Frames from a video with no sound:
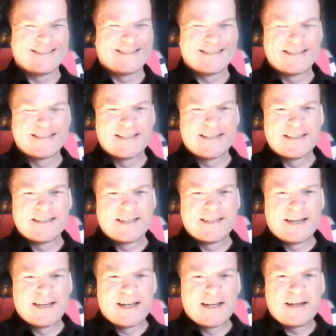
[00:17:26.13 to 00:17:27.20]

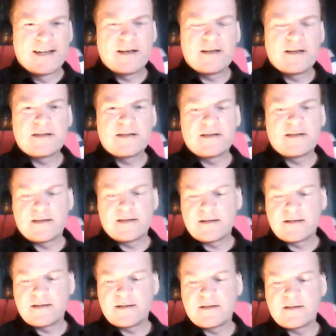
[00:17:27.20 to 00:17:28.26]

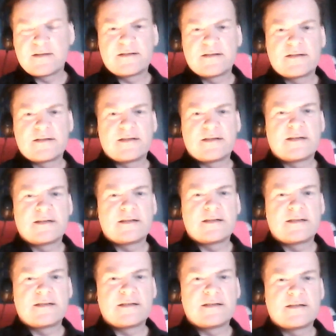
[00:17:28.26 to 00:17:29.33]

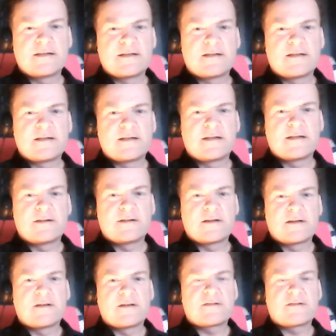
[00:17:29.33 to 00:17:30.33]
This person isn't speaking.